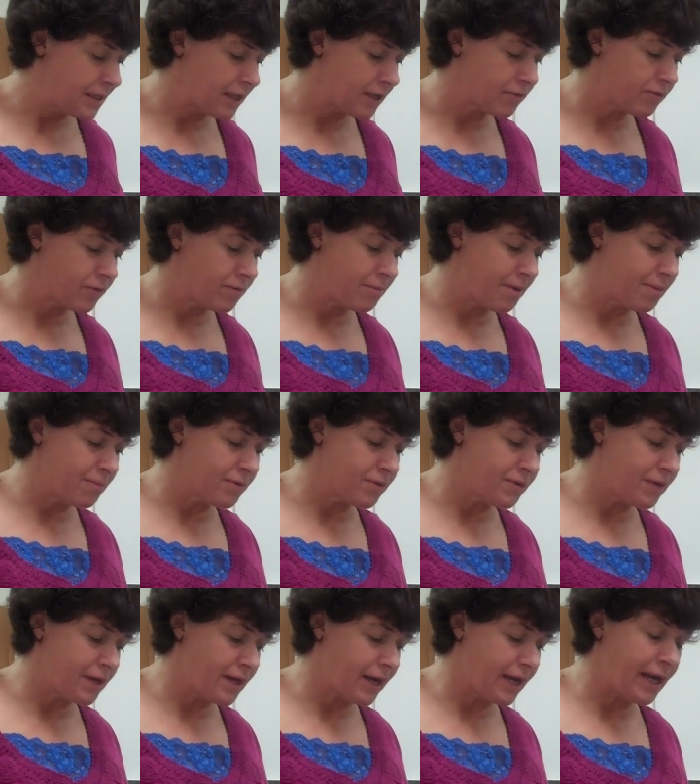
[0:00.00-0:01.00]
and remember
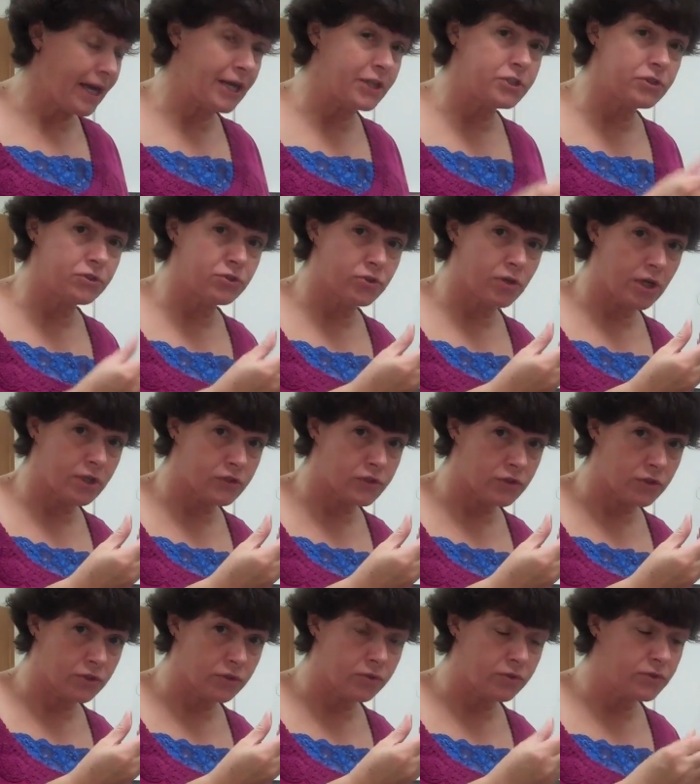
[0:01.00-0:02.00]
that I had you draw
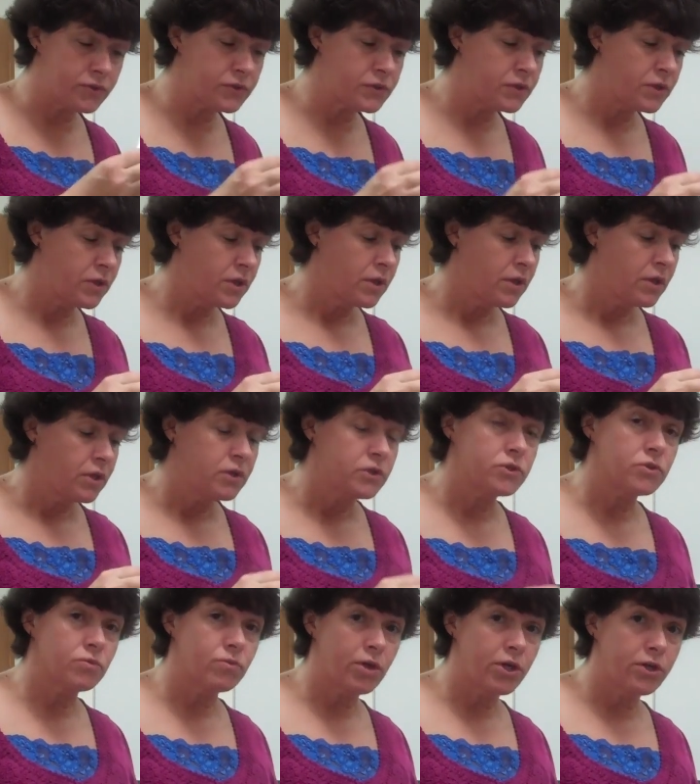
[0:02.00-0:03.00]
circles
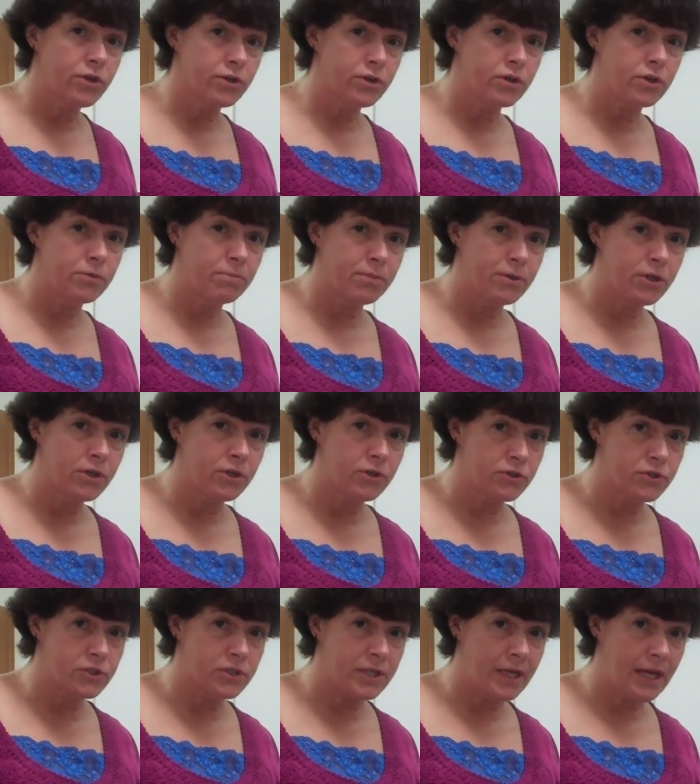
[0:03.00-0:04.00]
to where you're going to put
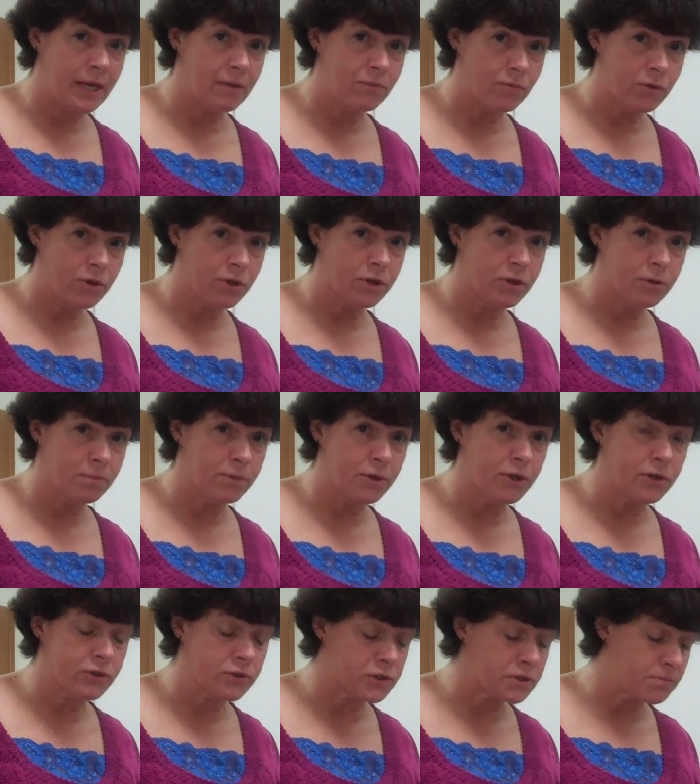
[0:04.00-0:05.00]
your stain, where you're going to
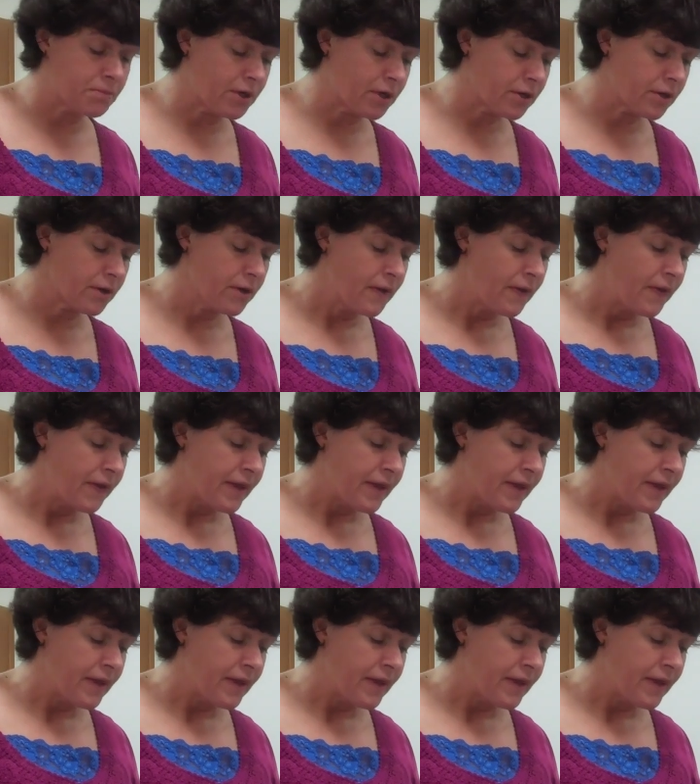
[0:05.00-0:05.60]
put your smear.